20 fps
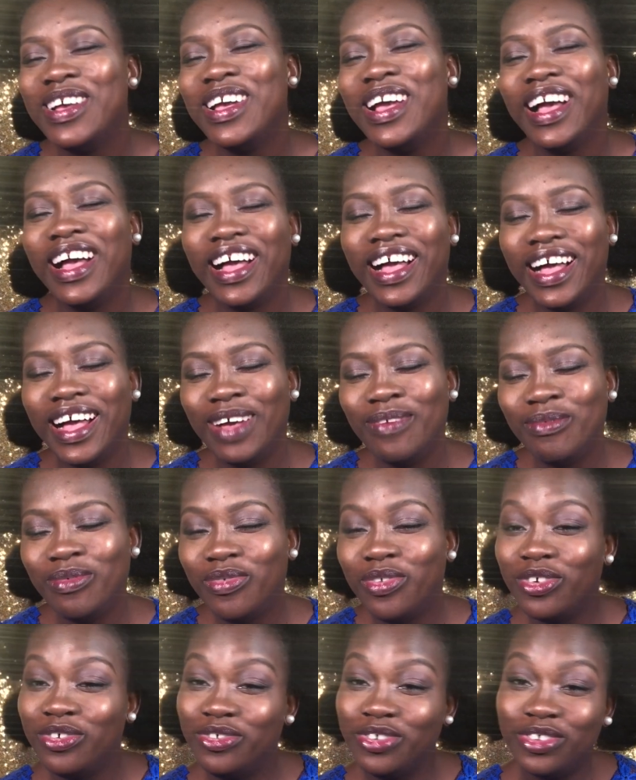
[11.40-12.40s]
If
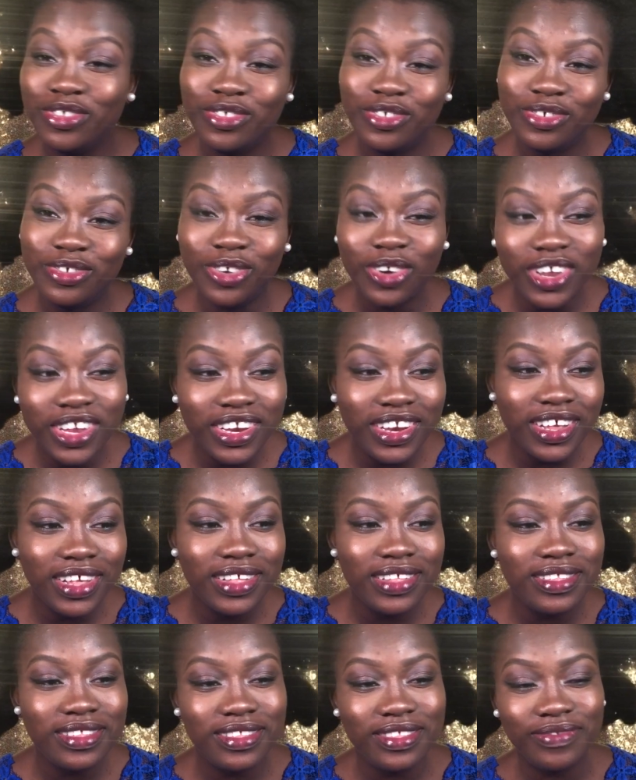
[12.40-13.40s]
you're just joining
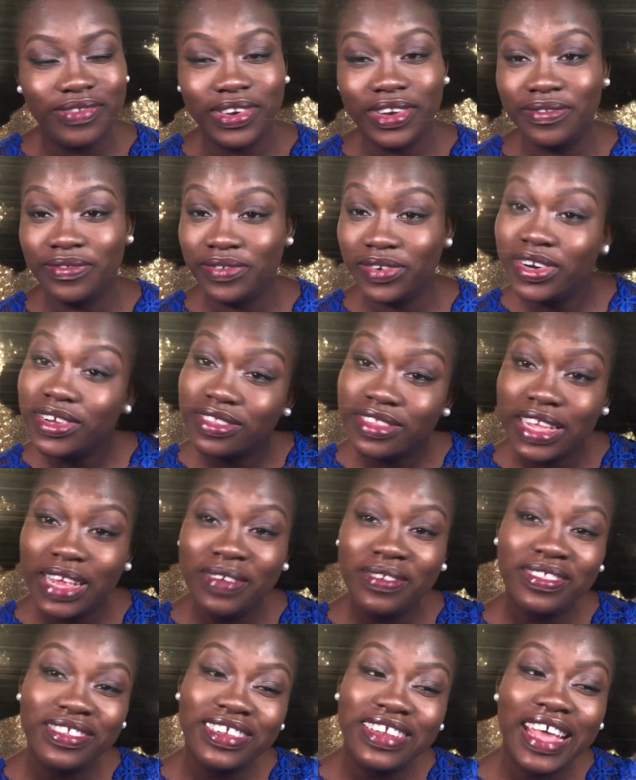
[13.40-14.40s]
us for the first
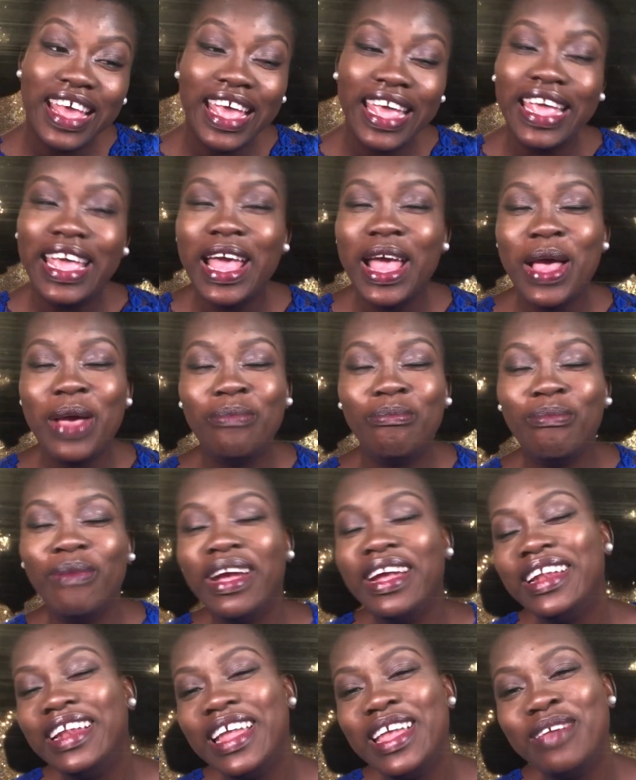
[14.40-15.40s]
time today,
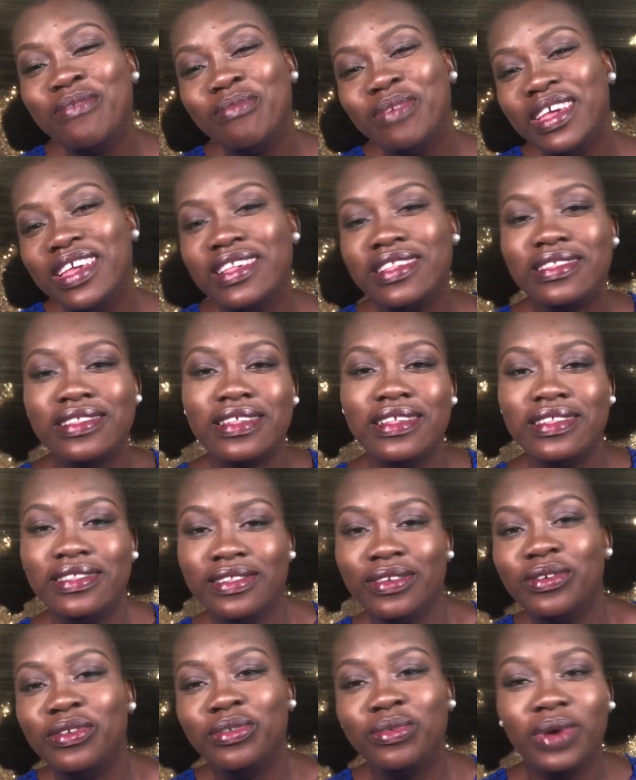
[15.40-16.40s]
my name is
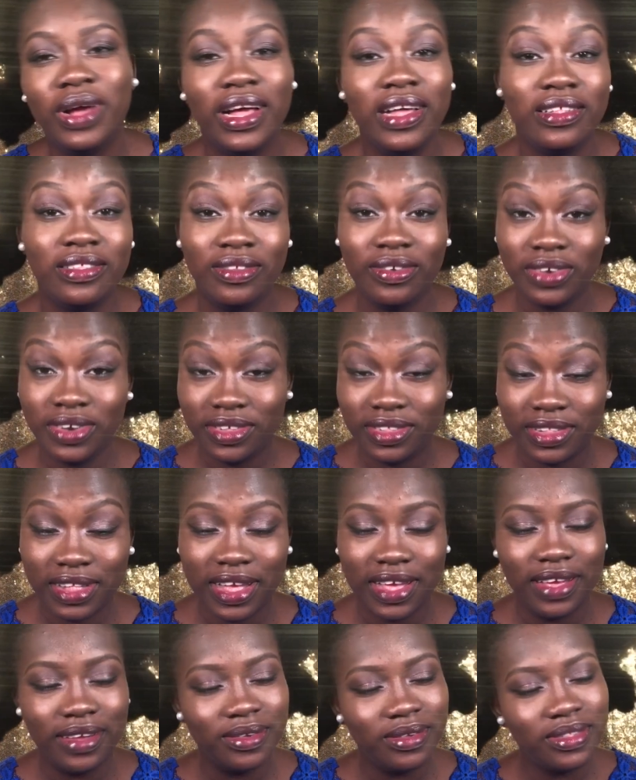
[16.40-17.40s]
Izodua Zodi
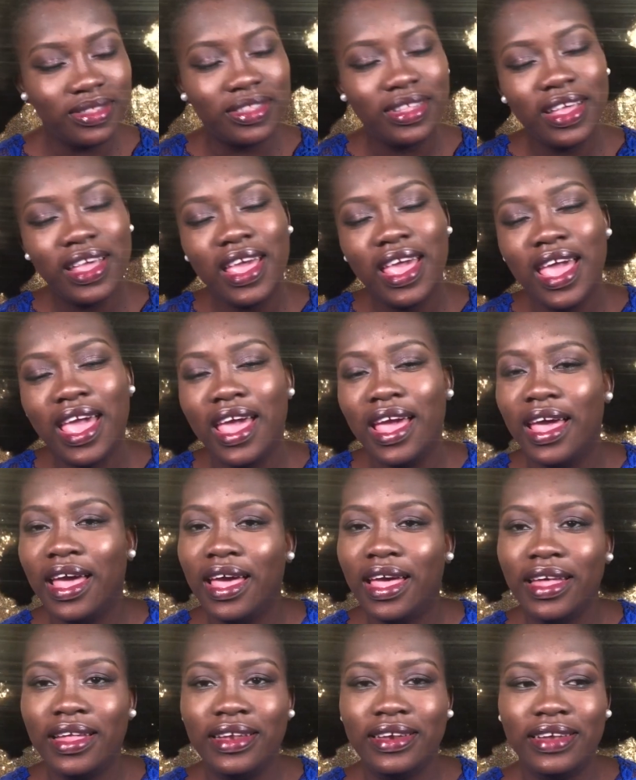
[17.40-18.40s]
Styles,
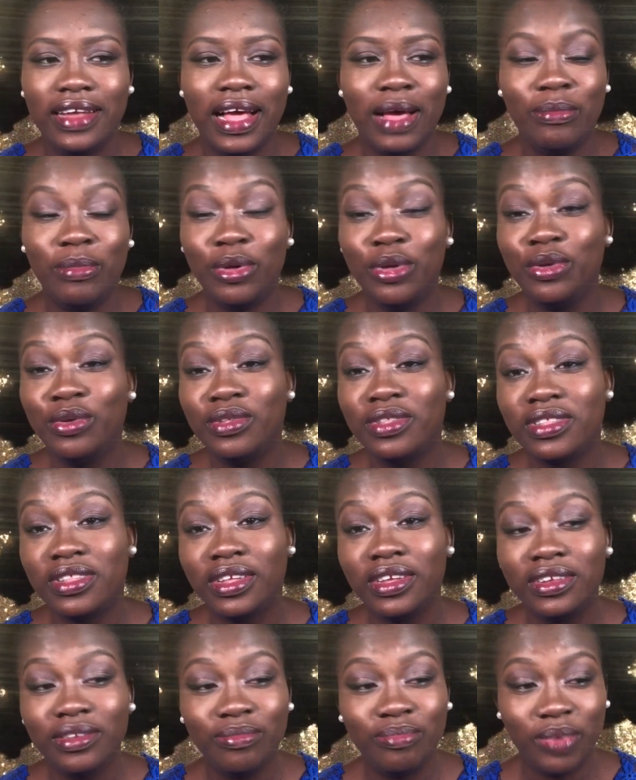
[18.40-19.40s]
and I'm a
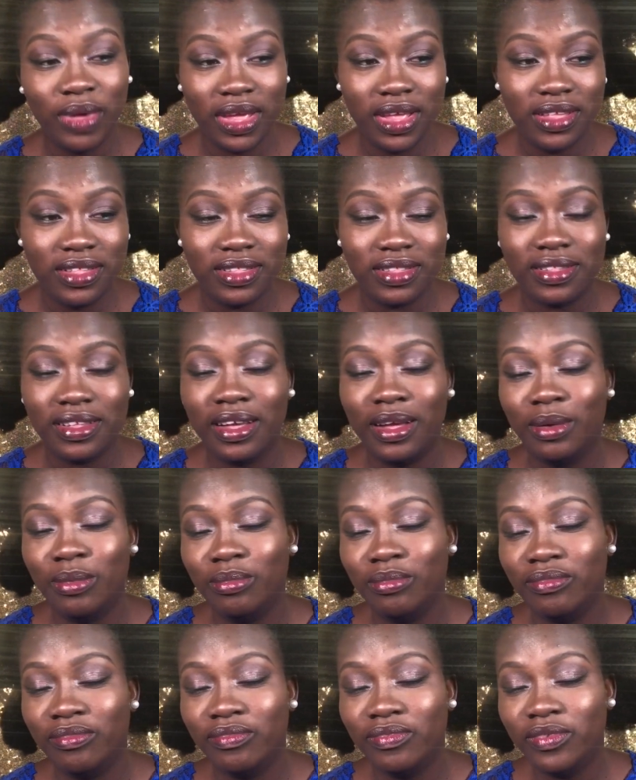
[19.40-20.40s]
Houston-based
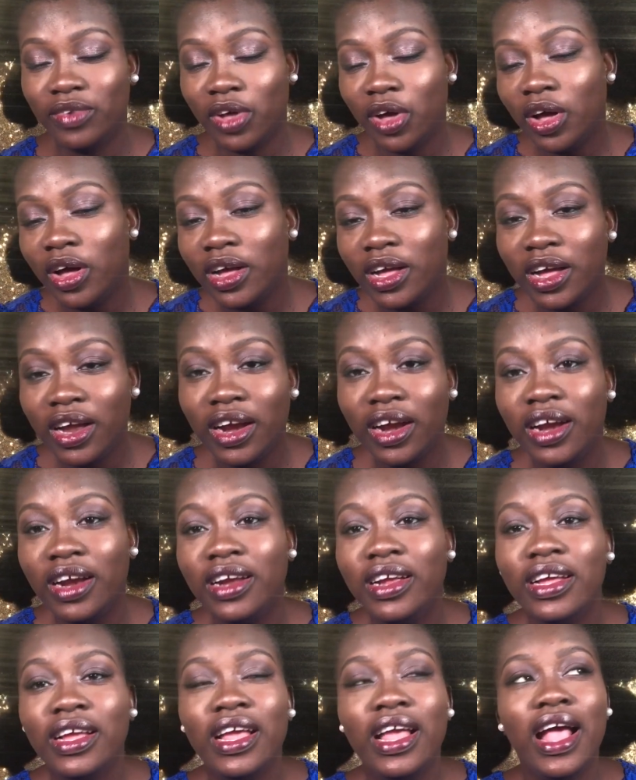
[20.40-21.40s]
blogger,
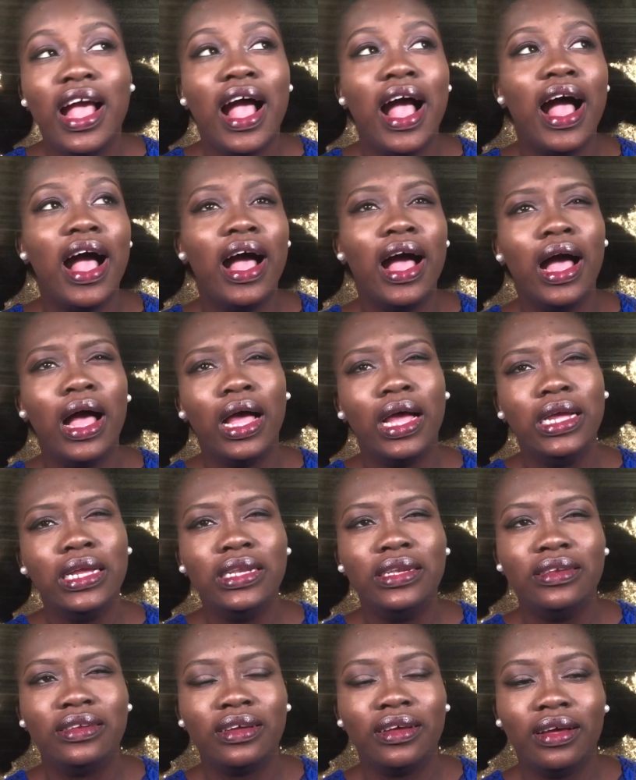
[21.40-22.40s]

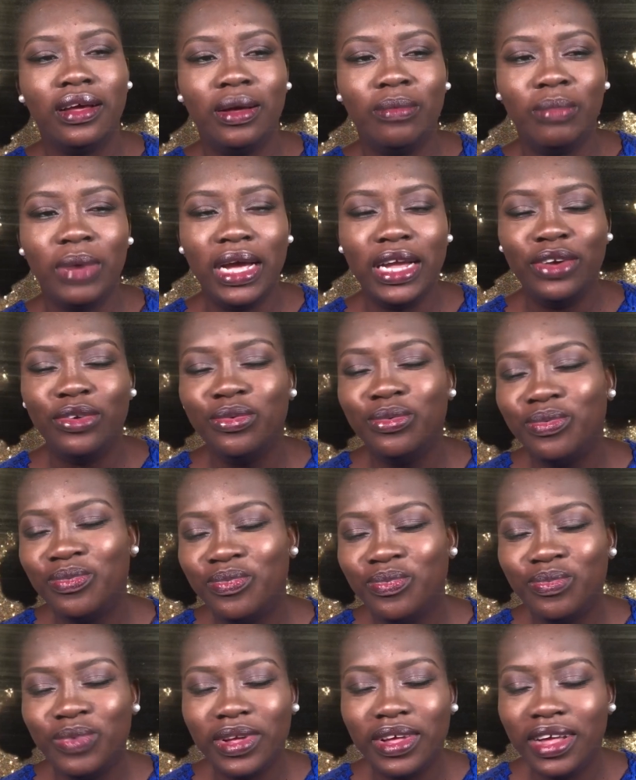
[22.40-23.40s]
and I do
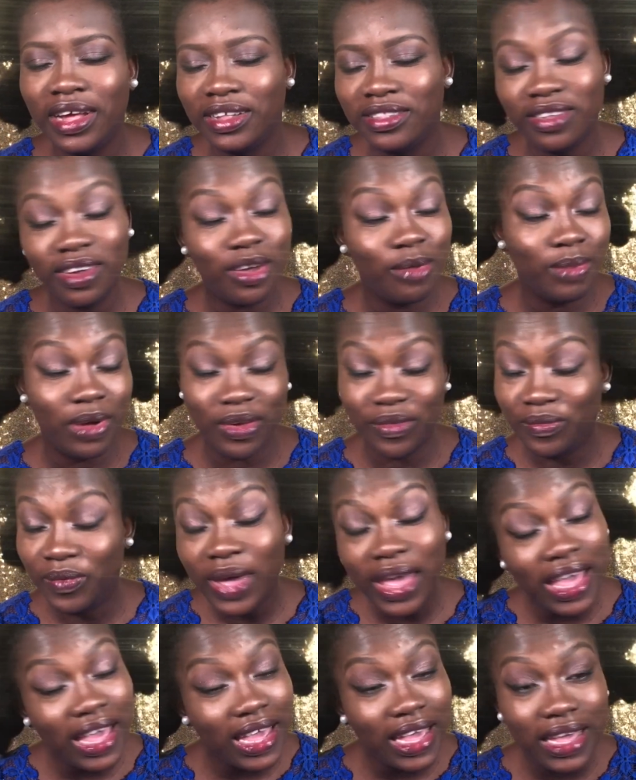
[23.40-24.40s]
talk about
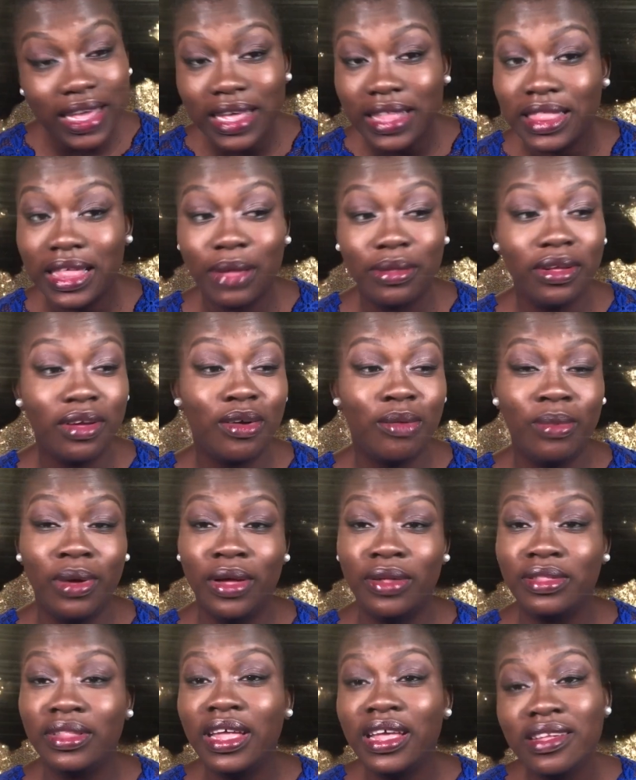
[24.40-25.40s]
faith. I talk
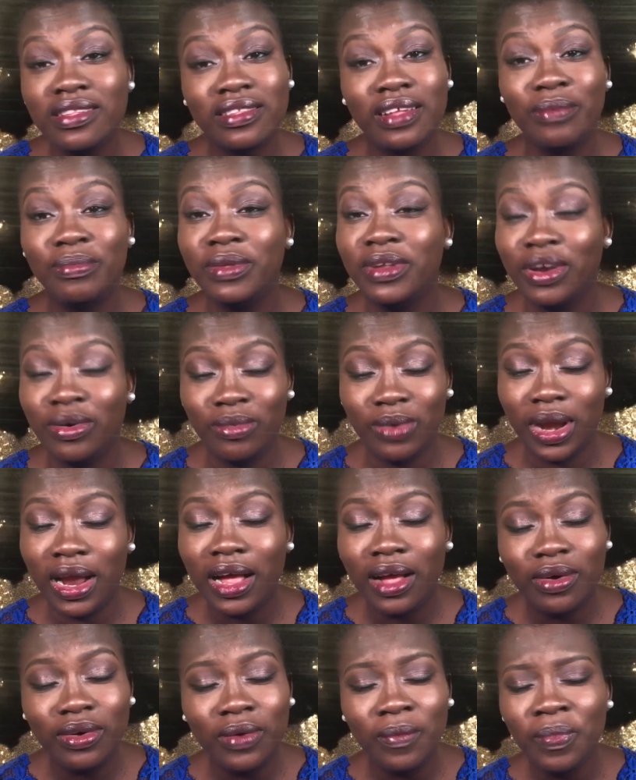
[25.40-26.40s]
about things happening
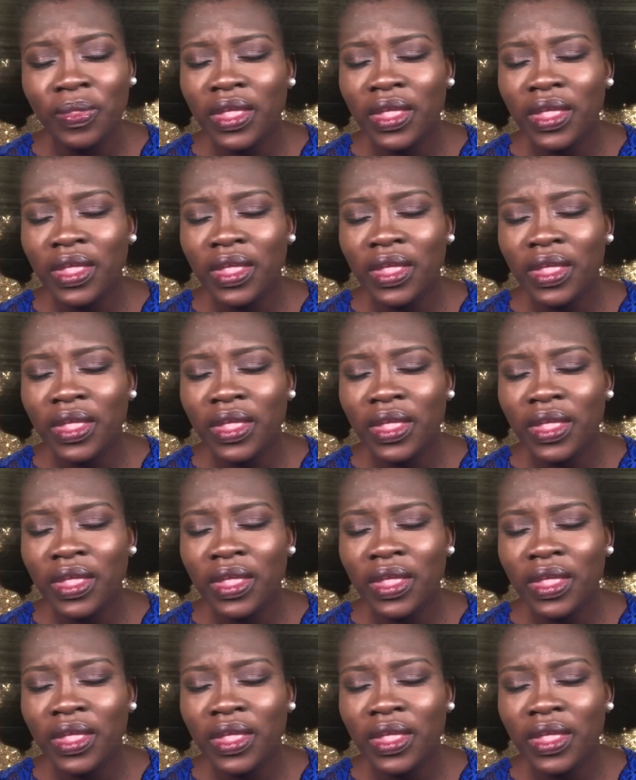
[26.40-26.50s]
around.